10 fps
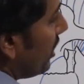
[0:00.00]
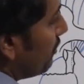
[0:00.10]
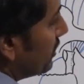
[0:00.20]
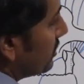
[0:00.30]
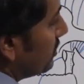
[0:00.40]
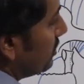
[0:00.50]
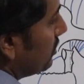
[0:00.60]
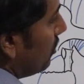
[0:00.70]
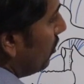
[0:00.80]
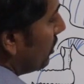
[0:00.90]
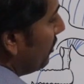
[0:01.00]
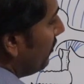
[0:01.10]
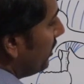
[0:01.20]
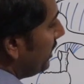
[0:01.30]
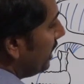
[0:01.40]
fibers or the
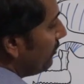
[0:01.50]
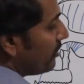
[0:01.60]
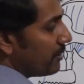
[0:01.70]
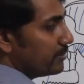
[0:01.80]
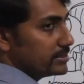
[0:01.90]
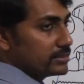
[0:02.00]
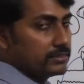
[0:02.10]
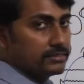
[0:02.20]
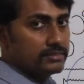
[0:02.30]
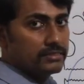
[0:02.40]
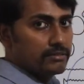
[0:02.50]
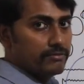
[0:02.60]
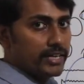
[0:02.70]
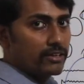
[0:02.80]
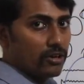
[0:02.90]
vertical fibers,
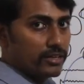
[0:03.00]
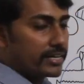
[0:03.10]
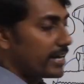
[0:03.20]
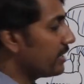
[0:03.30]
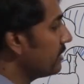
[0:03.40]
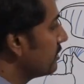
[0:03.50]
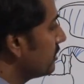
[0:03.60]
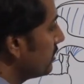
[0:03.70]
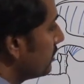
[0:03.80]
when contract,